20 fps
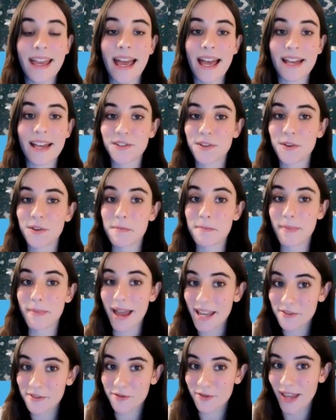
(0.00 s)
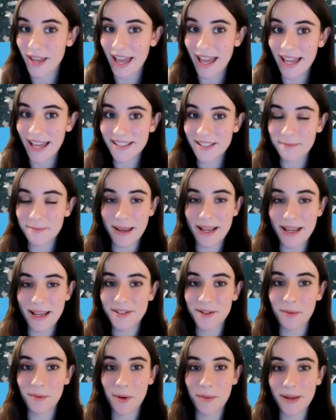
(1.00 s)
As you may have guessed
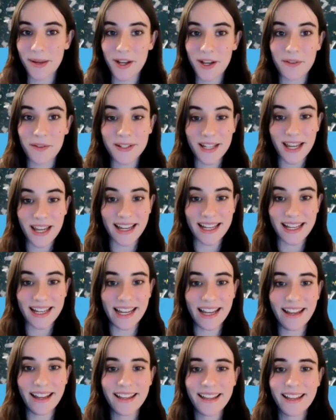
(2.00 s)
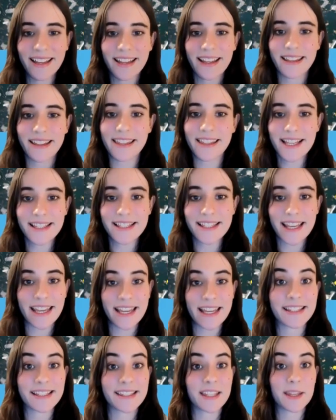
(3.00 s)
based on what we covered earlier, this
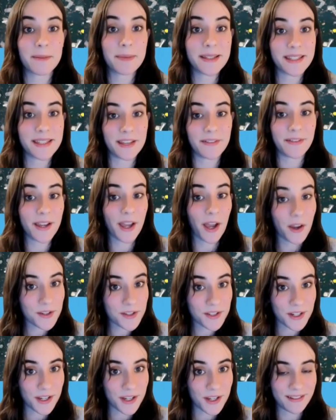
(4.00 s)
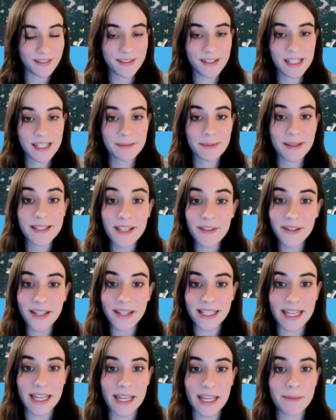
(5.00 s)
is the Pacific Ocean,
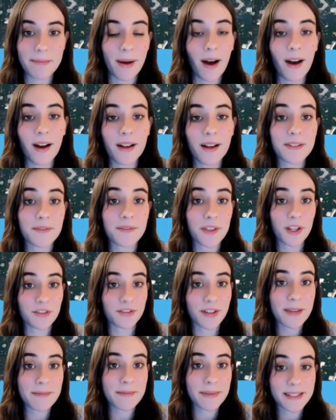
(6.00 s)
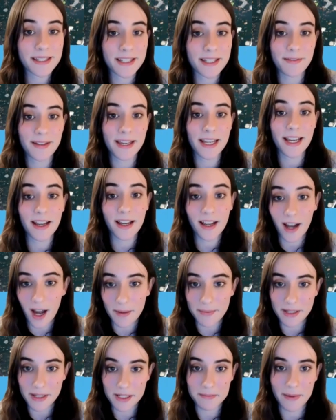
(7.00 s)
specifically parts of the Great Pacific
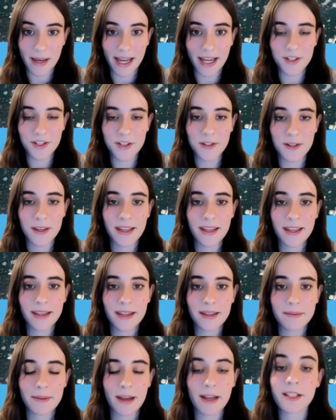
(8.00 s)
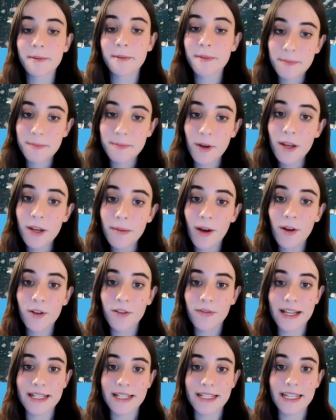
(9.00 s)
Garbage Patch. As we spoke about
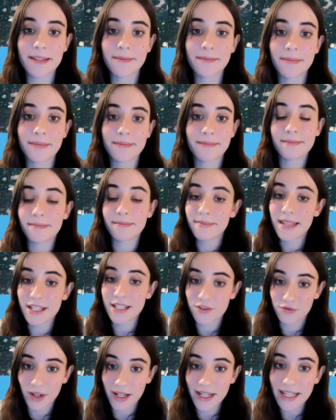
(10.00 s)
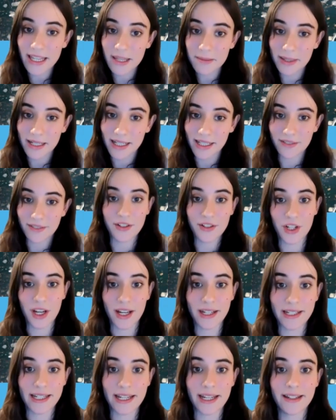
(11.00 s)
already, it's right in the middle of a
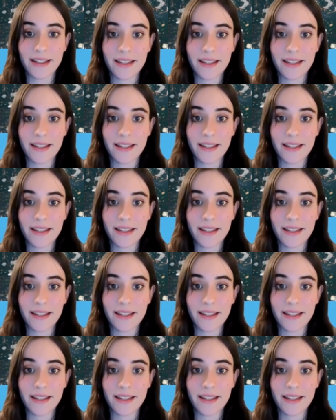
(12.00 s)
gyre,